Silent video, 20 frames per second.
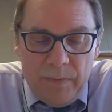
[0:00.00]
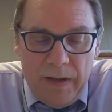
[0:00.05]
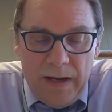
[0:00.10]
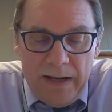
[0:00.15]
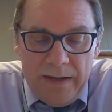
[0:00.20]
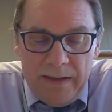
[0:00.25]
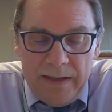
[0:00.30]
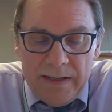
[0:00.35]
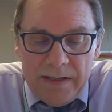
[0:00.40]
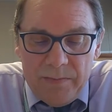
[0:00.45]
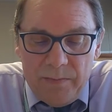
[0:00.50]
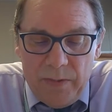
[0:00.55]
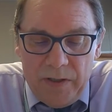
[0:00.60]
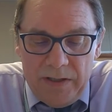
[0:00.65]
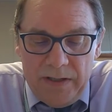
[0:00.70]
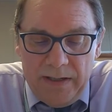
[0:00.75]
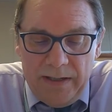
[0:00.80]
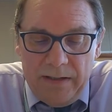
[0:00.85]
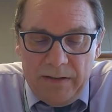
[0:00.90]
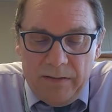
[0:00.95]
by this
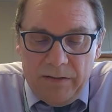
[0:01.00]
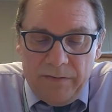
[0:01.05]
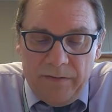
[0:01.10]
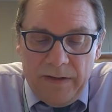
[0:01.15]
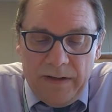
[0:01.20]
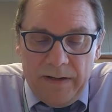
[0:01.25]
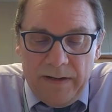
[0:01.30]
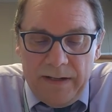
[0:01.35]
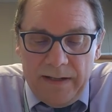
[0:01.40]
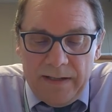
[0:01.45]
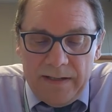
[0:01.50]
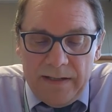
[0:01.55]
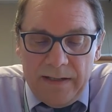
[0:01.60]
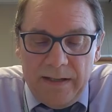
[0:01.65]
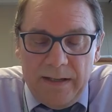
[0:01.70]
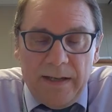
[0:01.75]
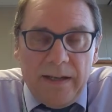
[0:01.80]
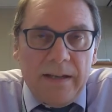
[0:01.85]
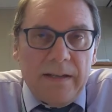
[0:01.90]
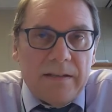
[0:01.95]
particular variant
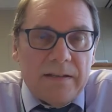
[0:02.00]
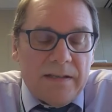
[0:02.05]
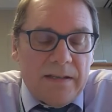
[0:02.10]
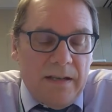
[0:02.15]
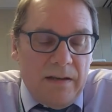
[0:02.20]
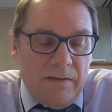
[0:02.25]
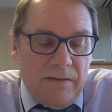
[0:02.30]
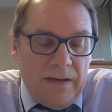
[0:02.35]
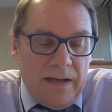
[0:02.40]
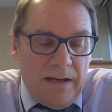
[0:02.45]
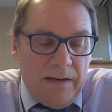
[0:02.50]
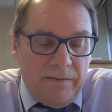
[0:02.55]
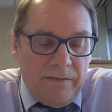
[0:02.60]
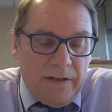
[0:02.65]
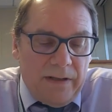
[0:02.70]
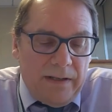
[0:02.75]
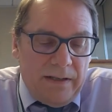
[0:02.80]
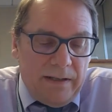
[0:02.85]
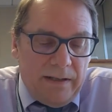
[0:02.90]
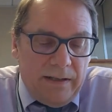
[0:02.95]
in South
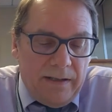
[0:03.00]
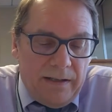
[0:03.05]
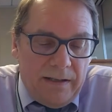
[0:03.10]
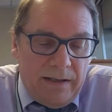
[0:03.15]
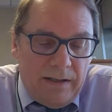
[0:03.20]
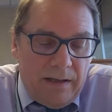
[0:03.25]
Africa.